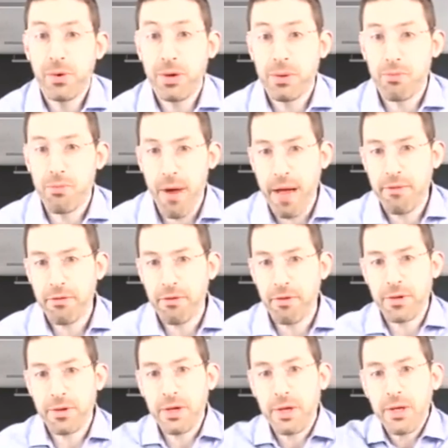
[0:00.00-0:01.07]
William
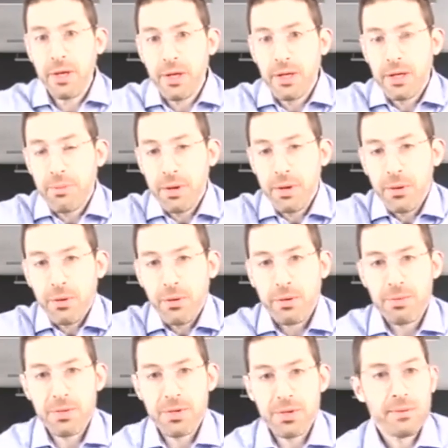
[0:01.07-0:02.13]
Bradford, the
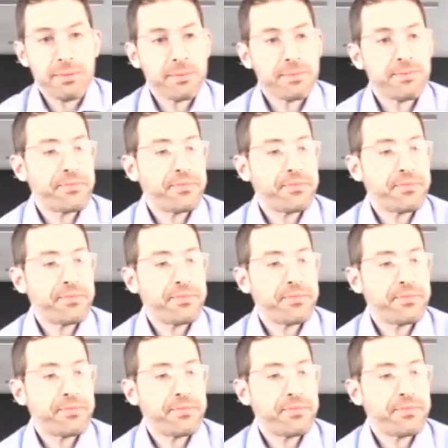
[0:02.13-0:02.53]
Pilgrims.